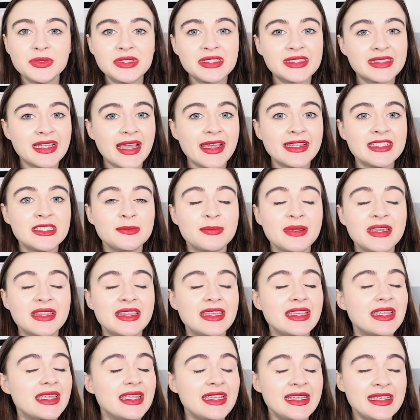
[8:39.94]
was said to be
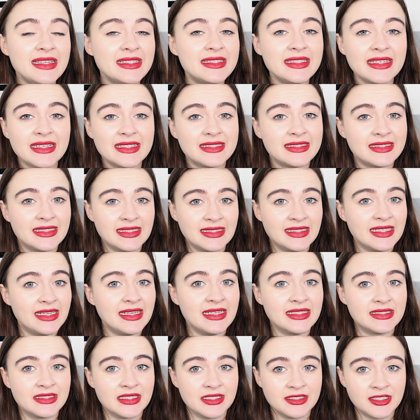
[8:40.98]
the easiest
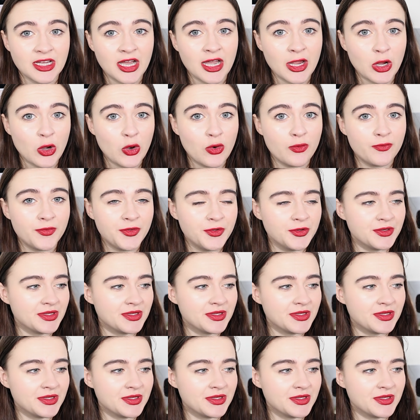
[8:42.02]
disease to die of.